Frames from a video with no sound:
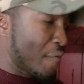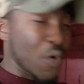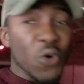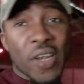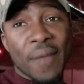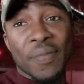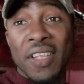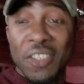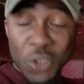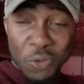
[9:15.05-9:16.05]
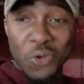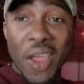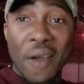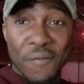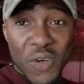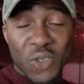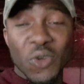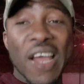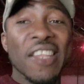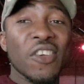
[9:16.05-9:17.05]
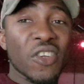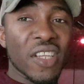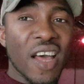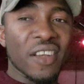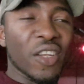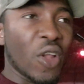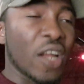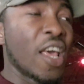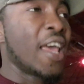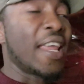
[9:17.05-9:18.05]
follow them, subscribe and follow, and you're gonna learn a lot.